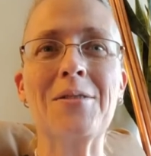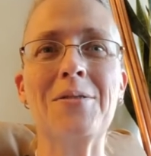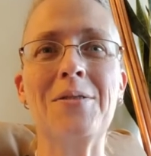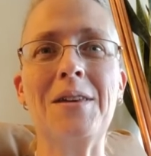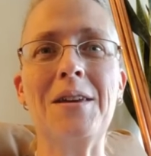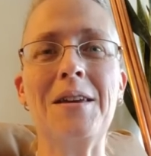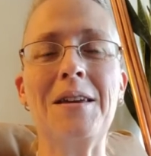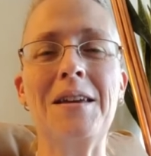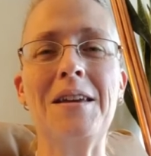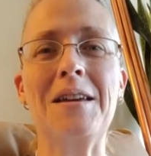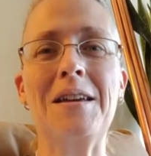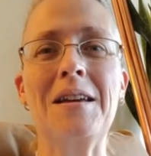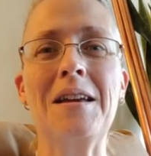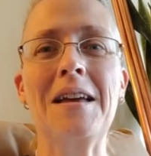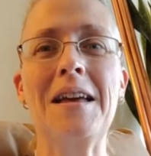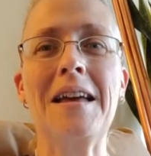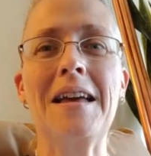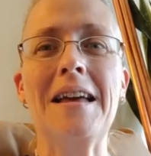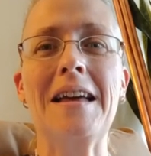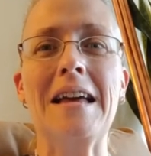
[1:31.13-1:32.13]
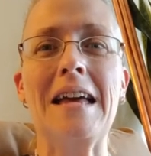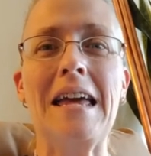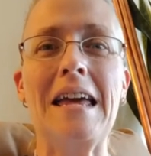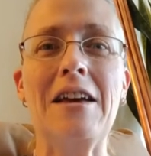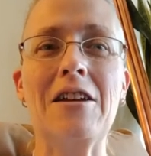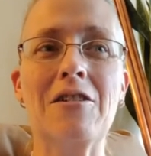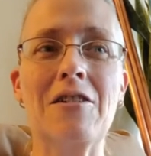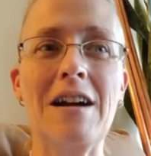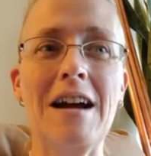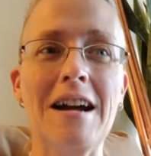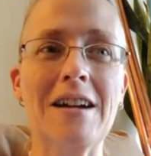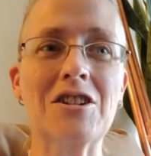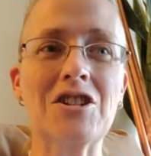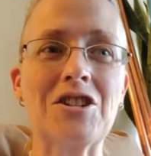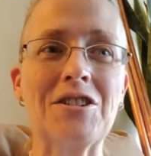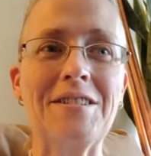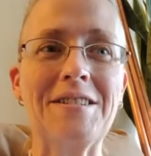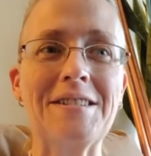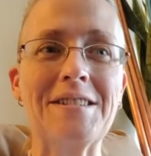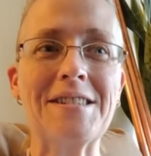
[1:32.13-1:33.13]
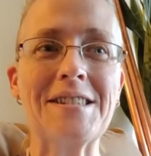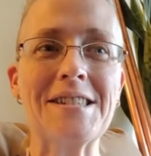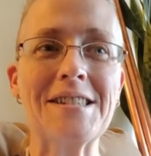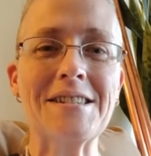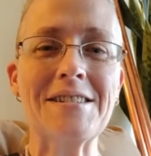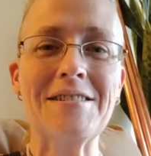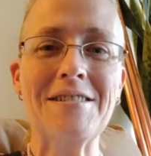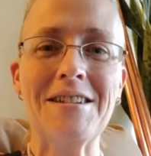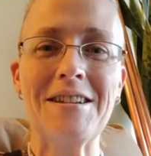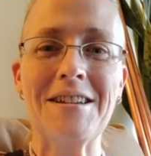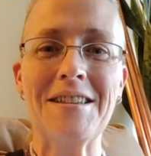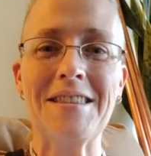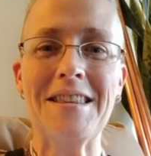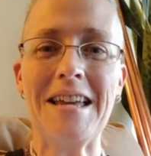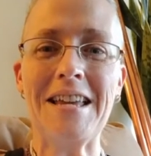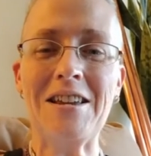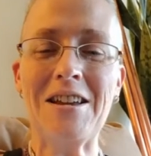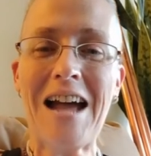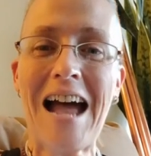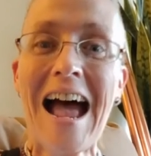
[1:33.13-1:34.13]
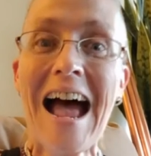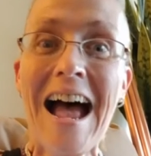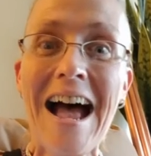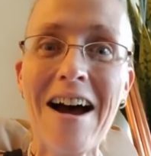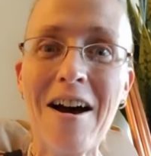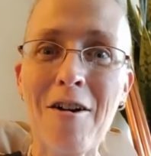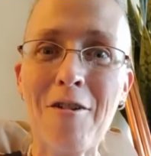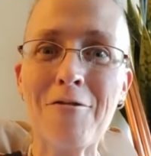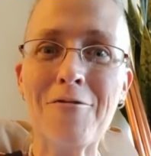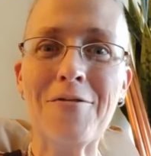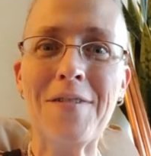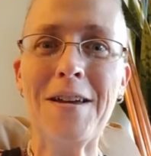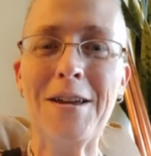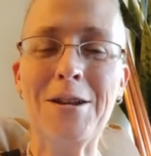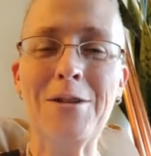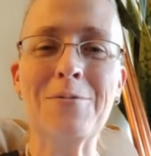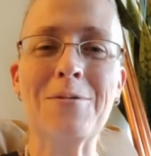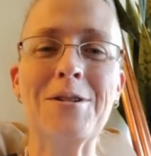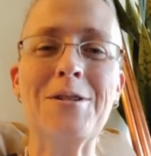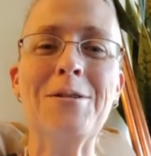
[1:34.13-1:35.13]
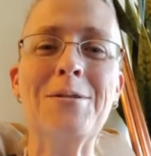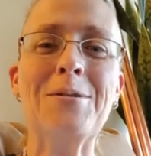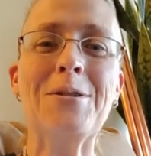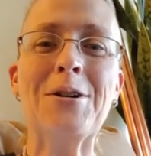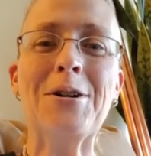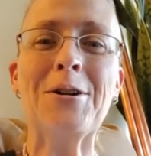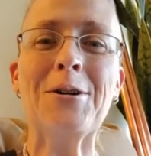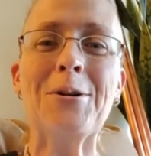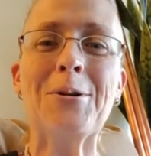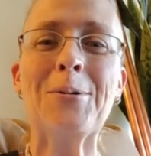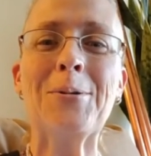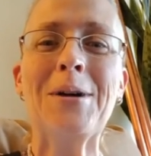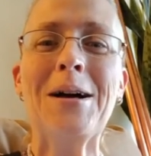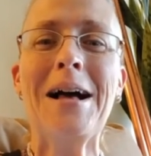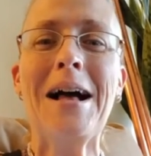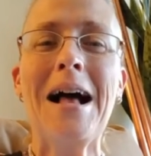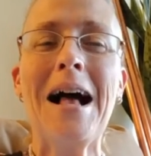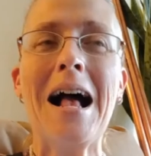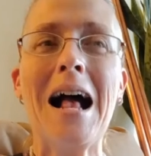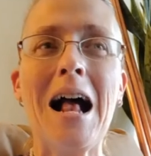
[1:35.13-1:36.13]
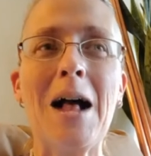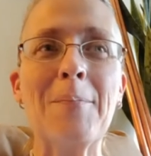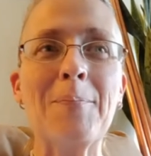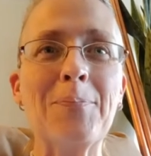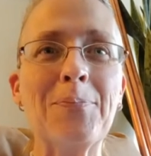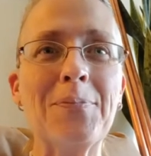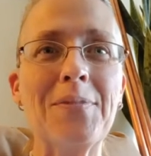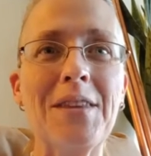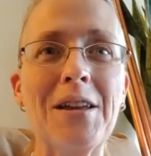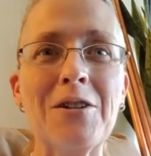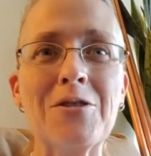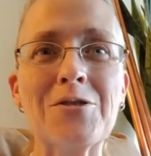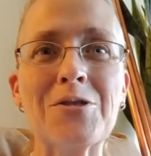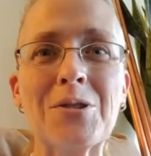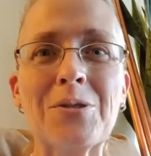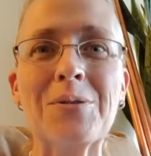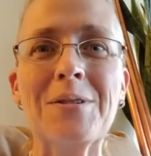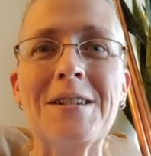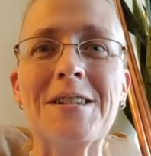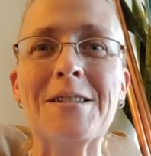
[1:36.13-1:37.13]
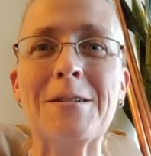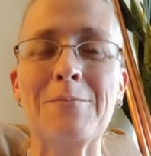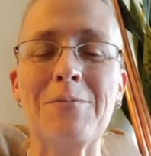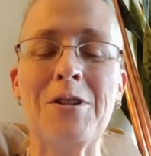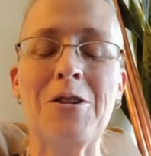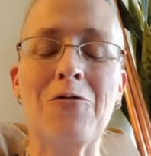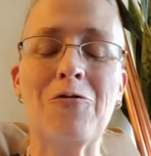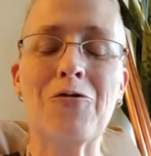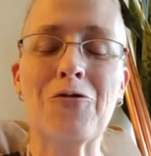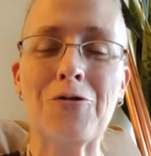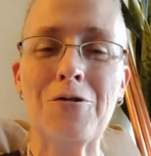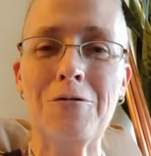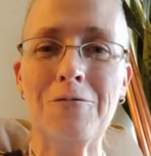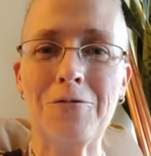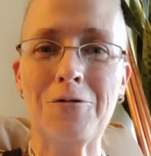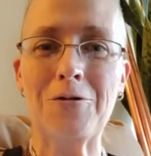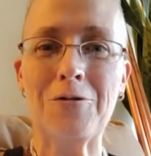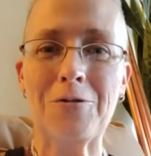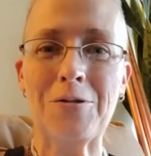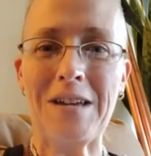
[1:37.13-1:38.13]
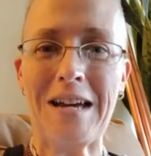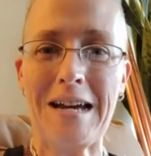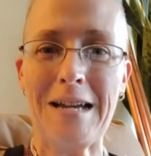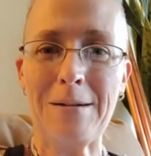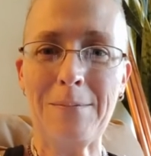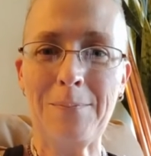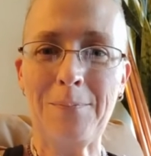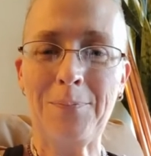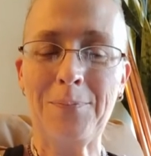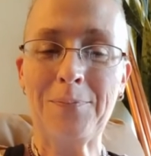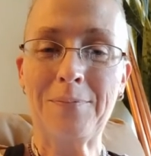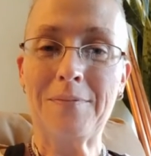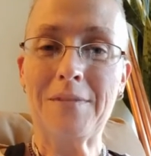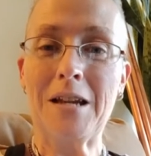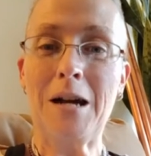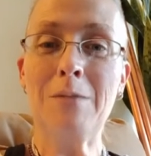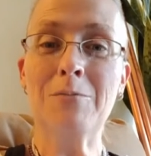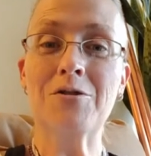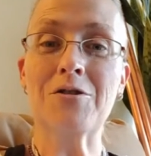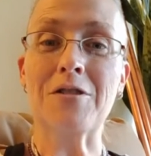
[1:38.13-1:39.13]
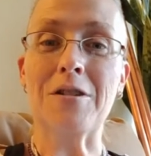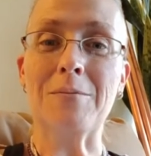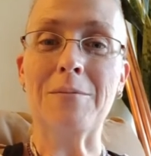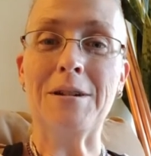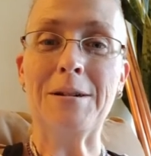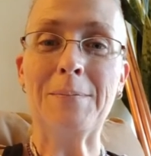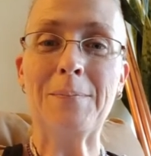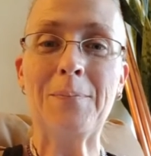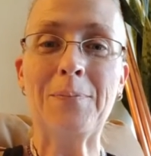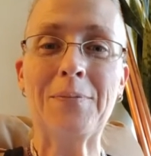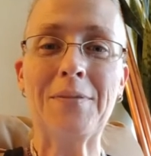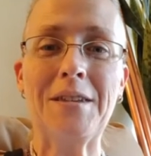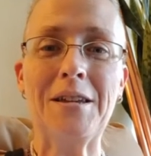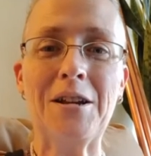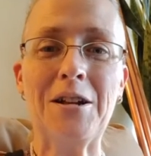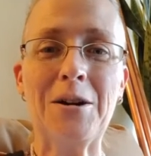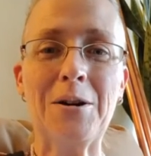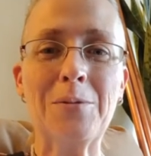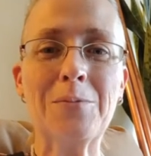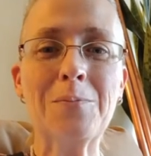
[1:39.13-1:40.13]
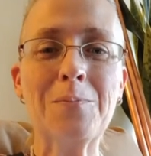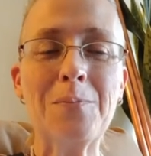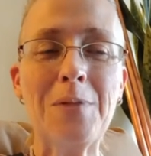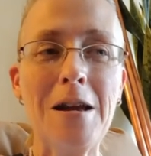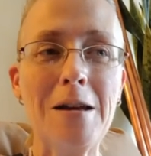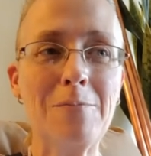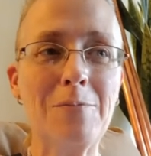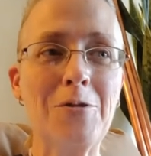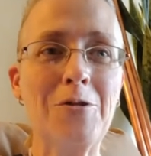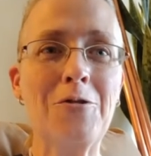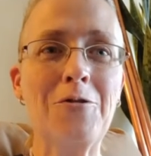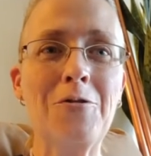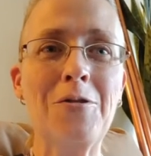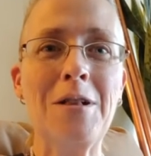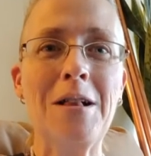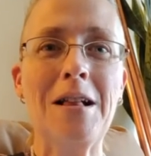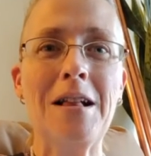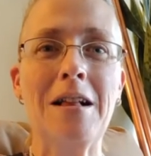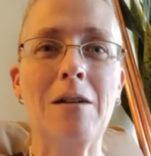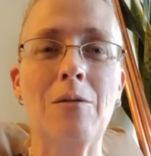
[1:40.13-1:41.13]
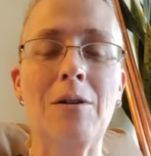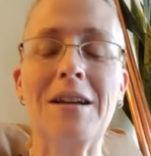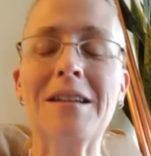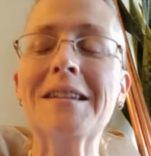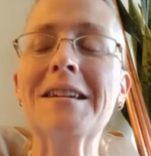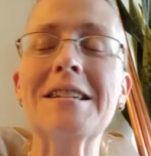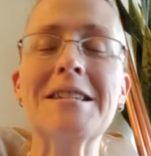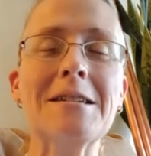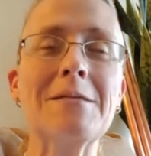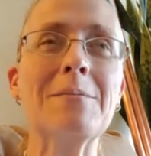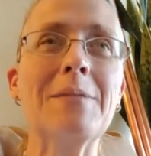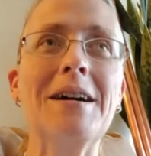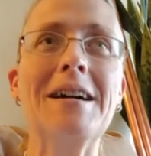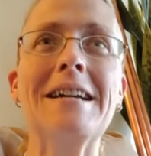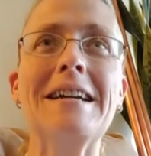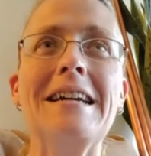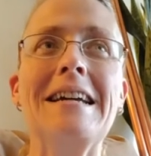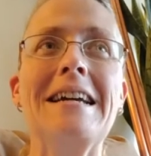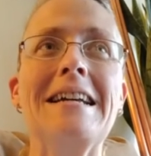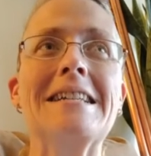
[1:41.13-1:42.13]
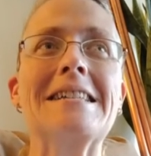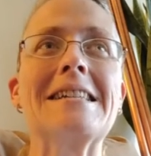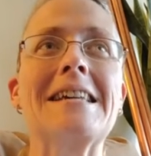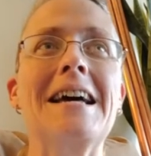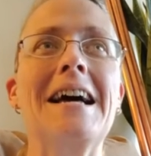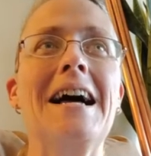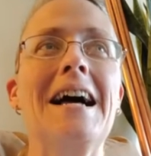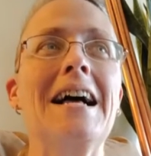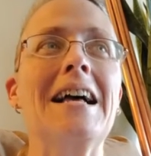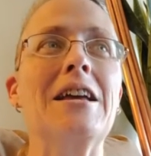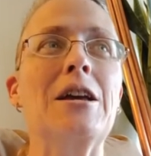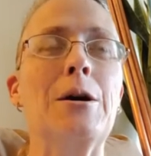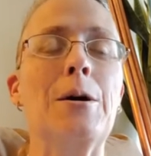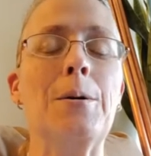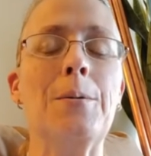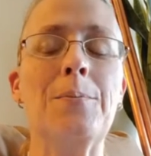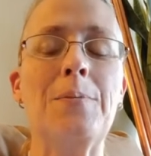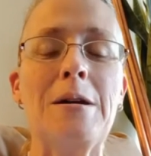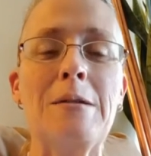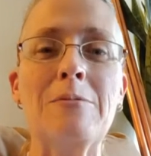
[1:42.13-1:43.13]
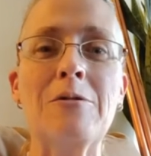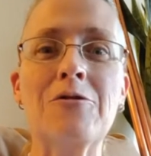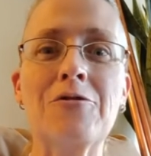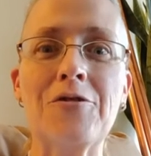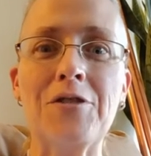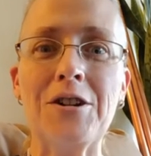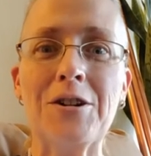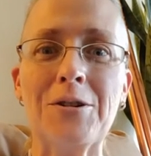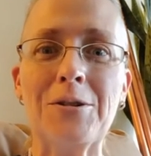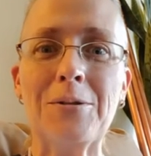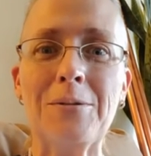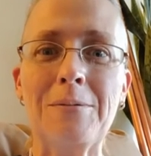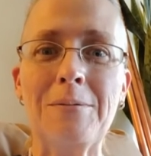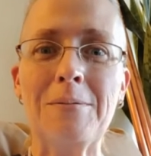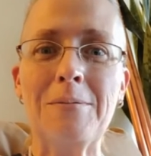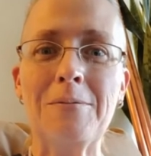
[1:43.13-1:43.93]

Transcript: the interactions that you have anywhere you go, there's always something fruitful that comes from it. You know, people, well, at least in my case, you know, people feel